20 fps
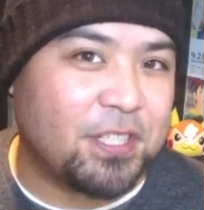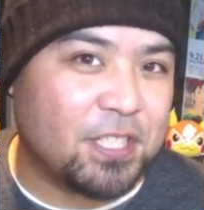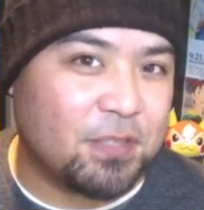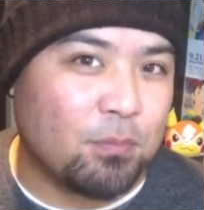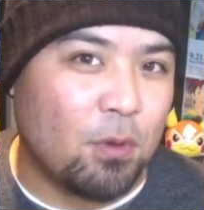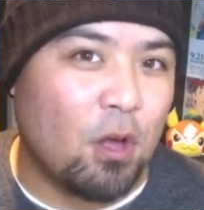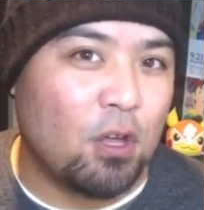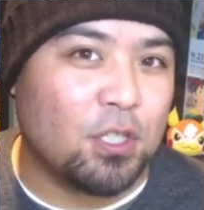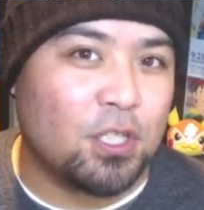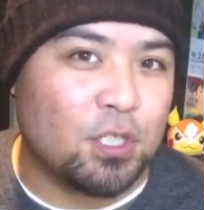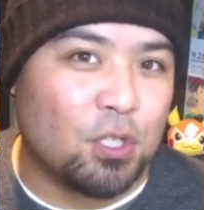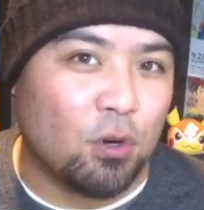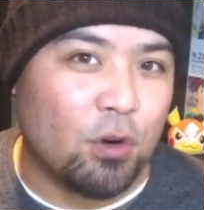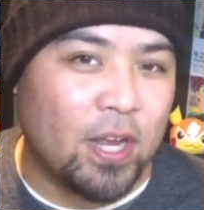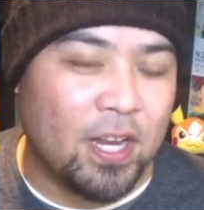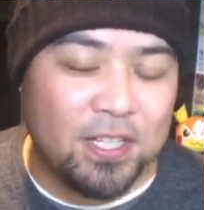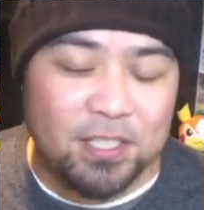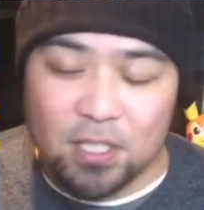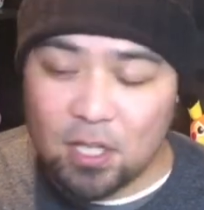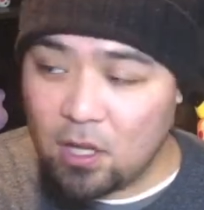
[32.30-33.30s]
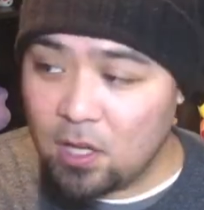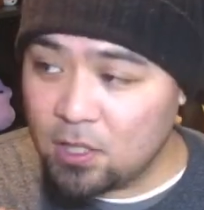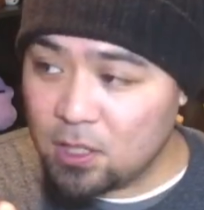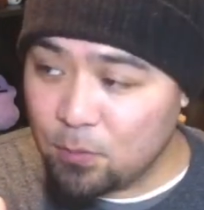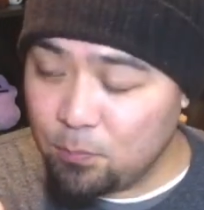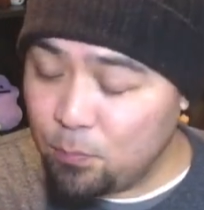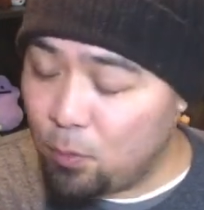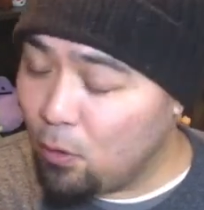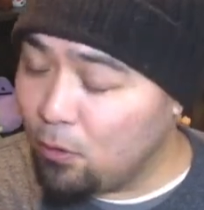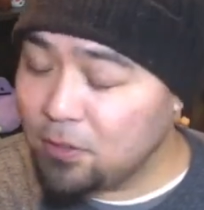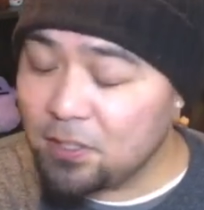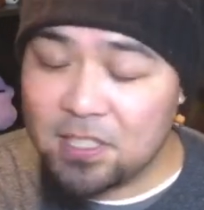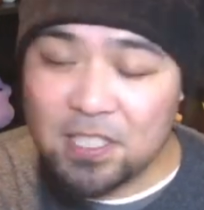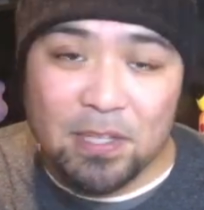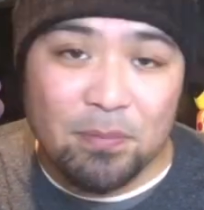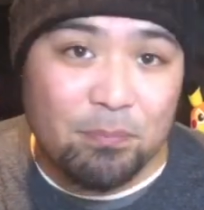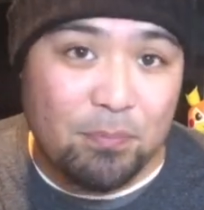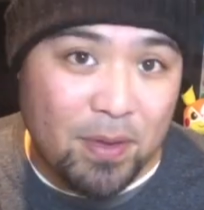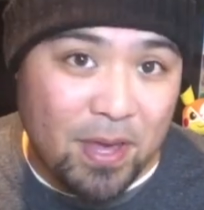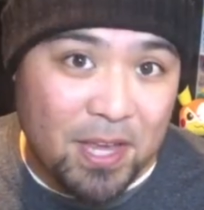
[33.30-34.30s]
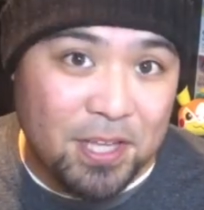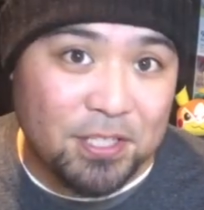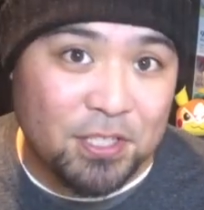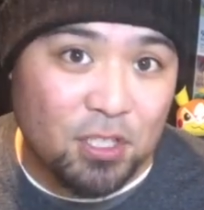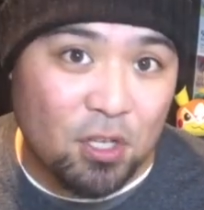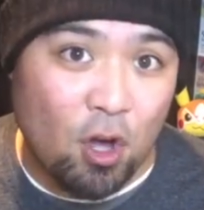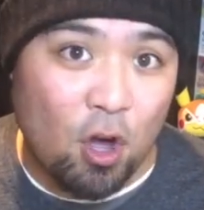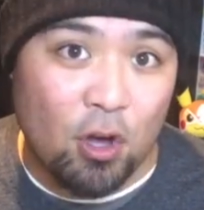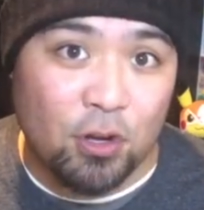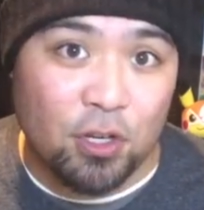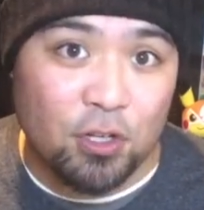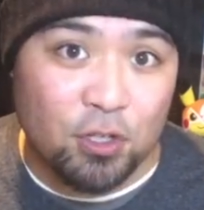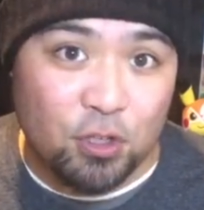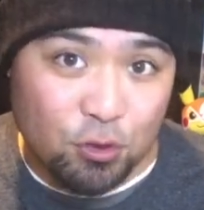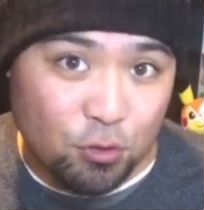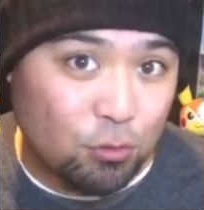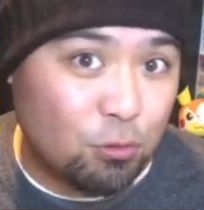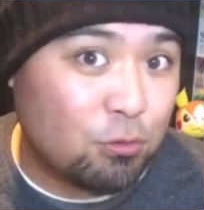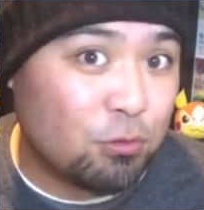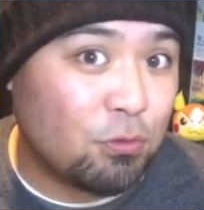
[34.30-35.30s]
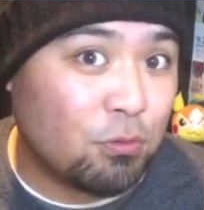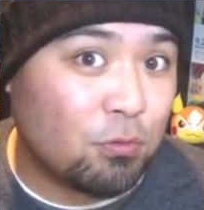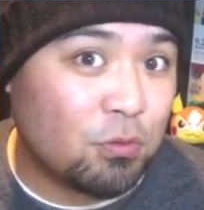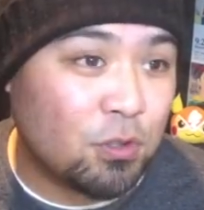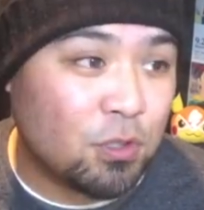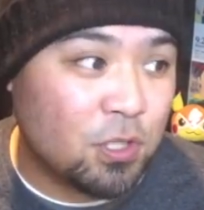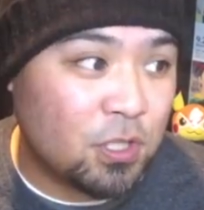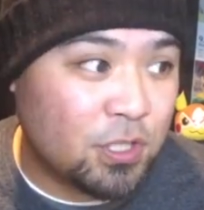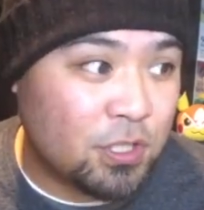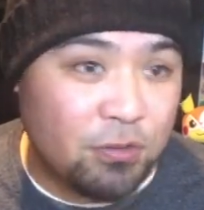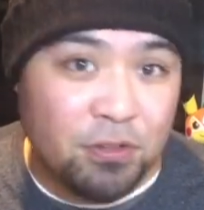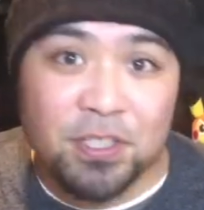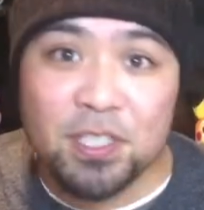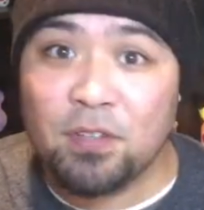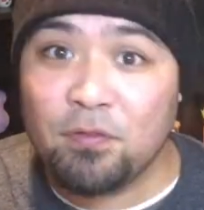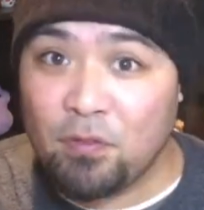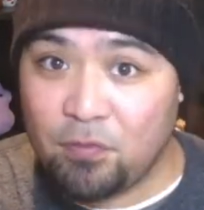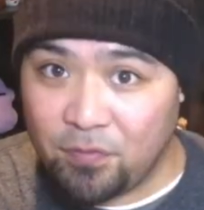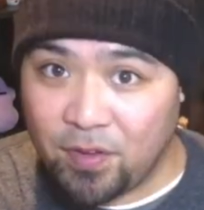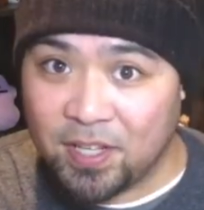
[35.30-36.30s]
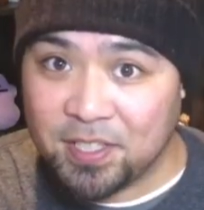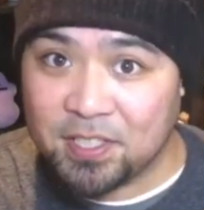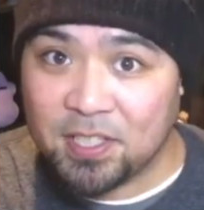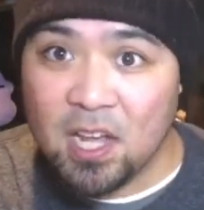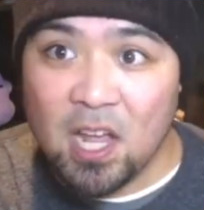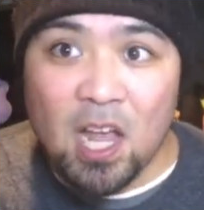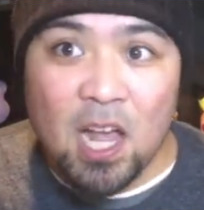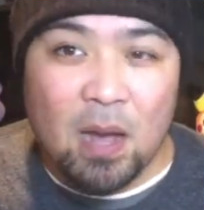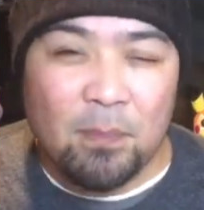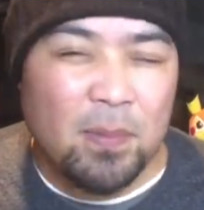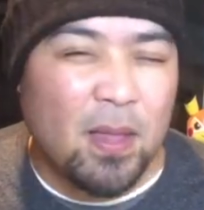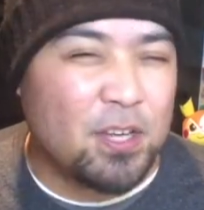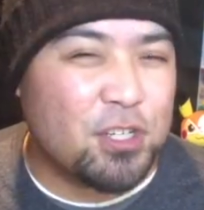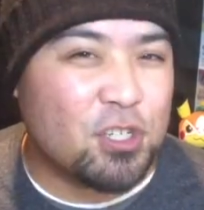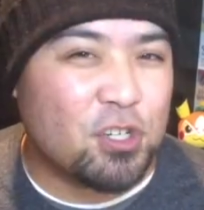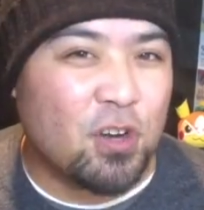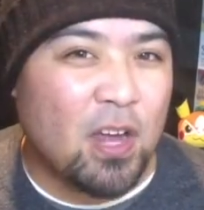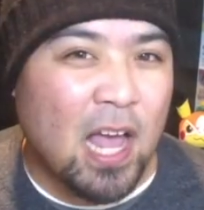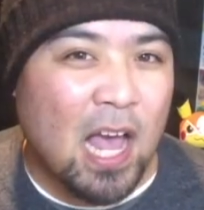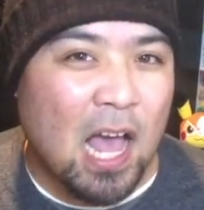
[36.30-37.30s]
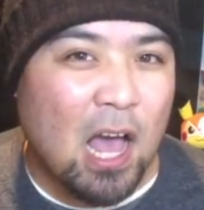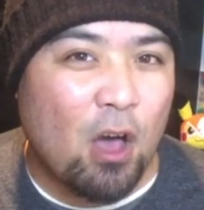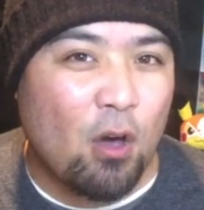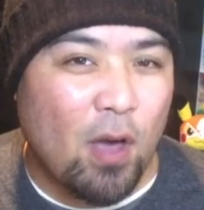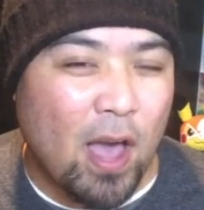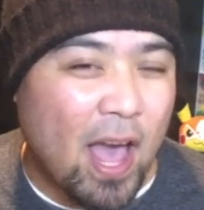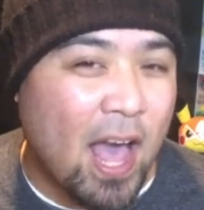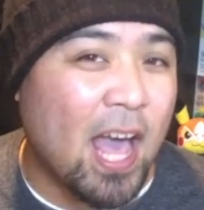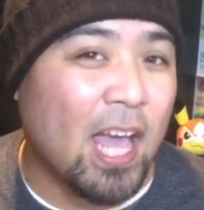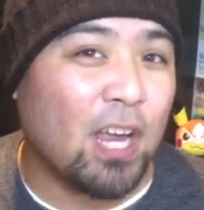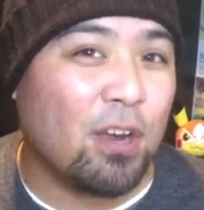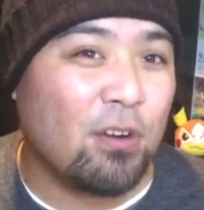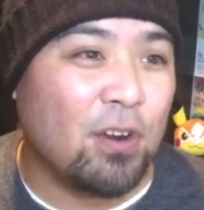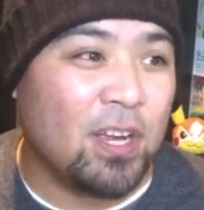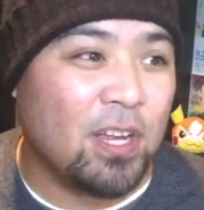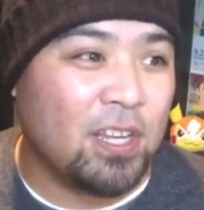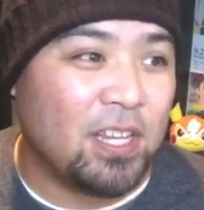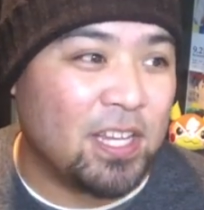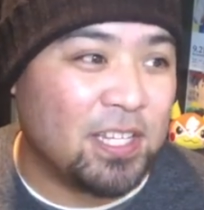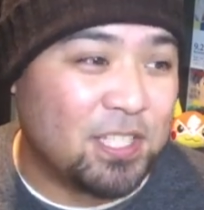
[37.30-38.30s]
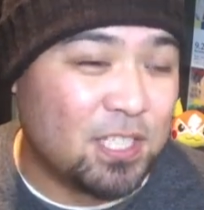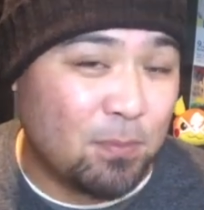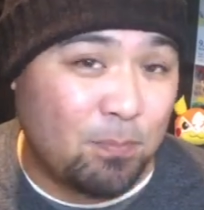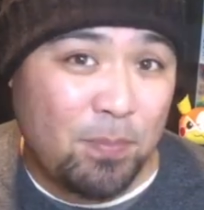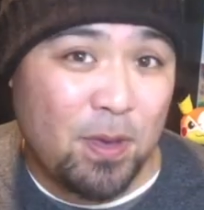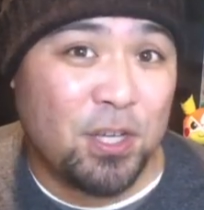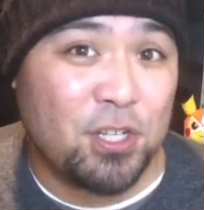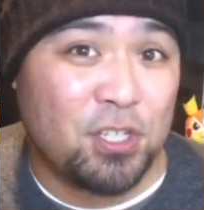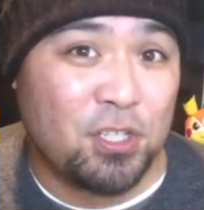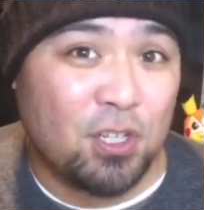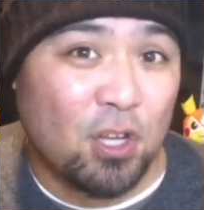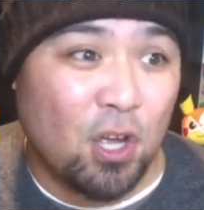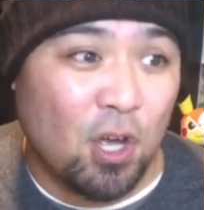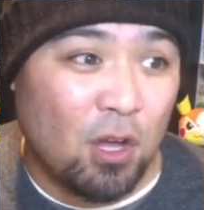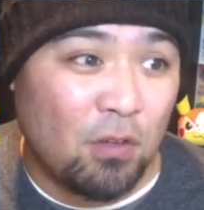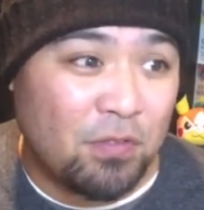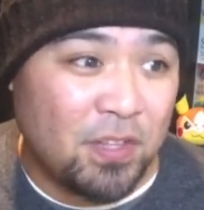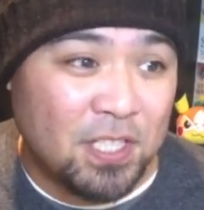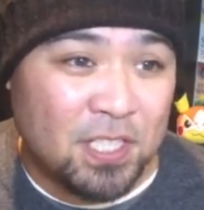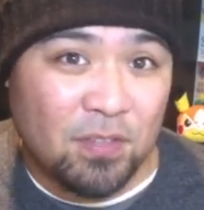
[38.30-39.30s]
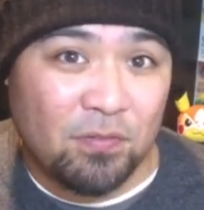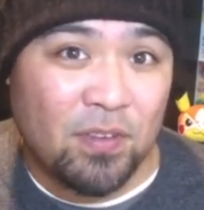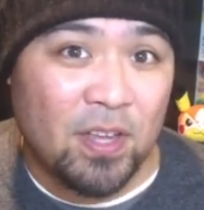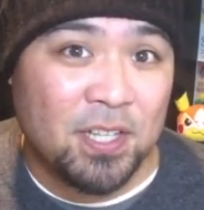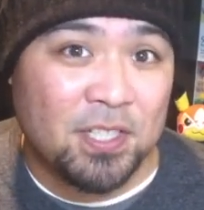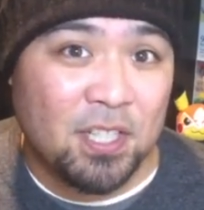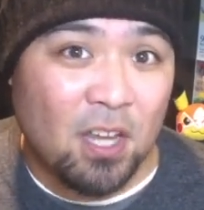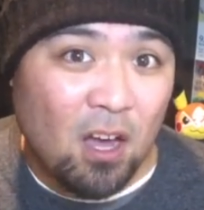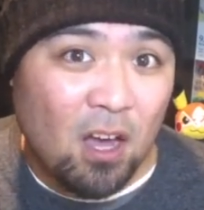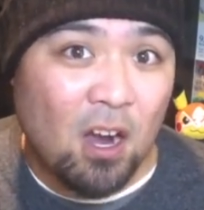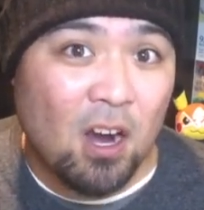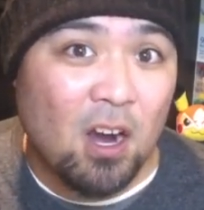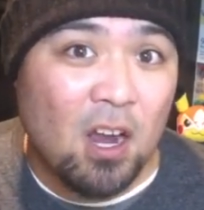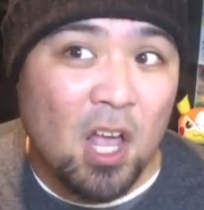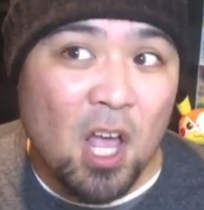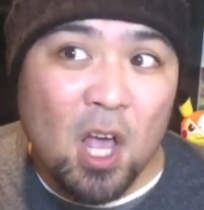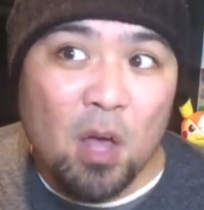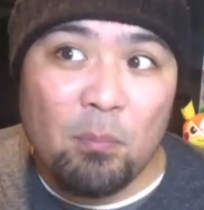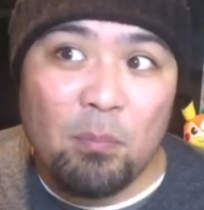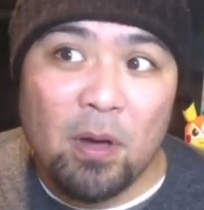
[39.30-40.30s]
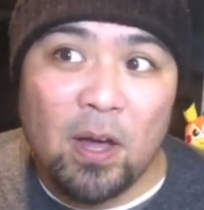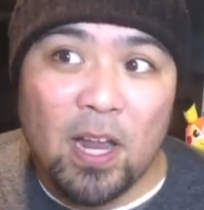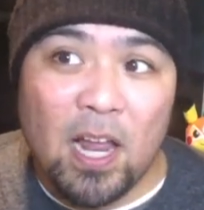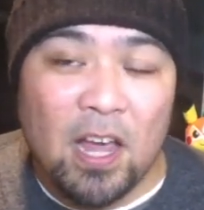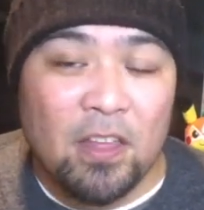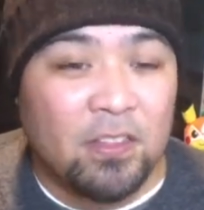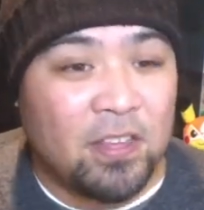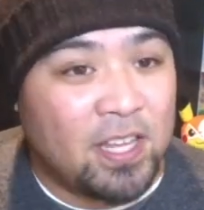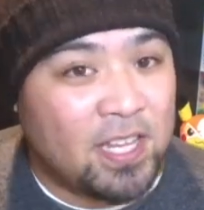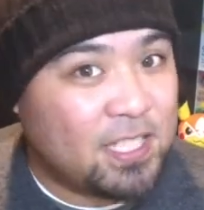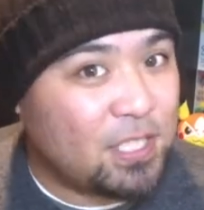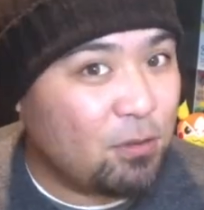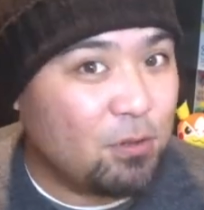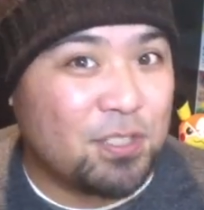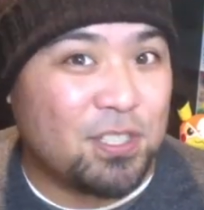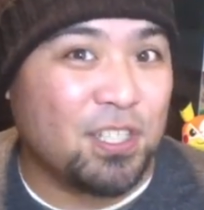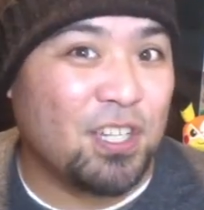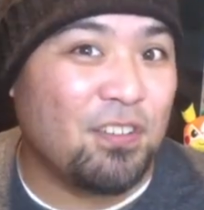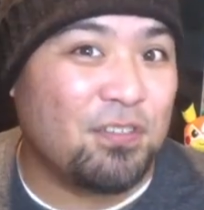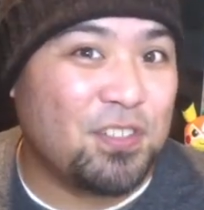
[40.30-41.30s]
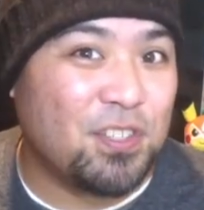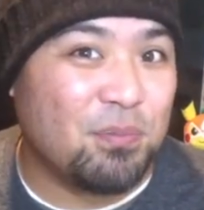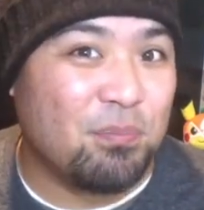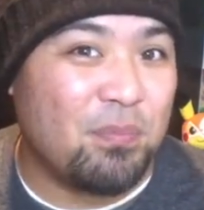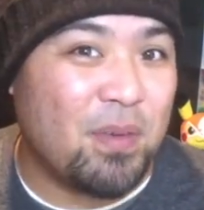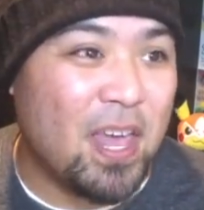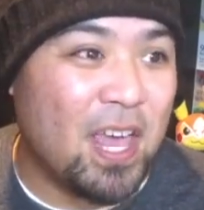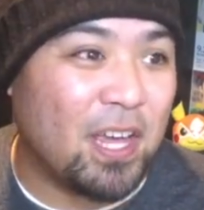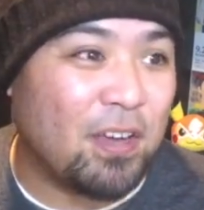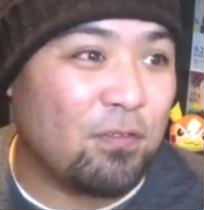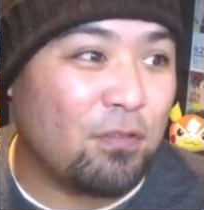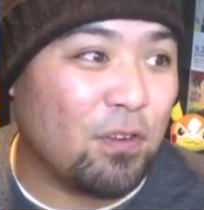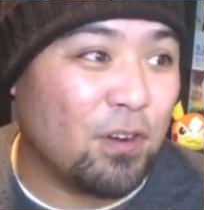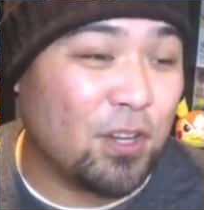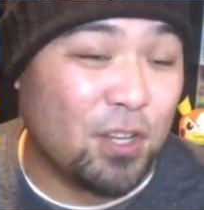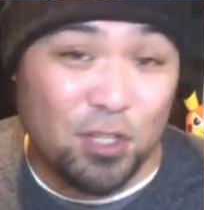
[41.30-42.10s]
small story, and it's supposedly based on a true series of events. I'm not sure how accurate its depiction of these events are, but I guess it was enough to make for an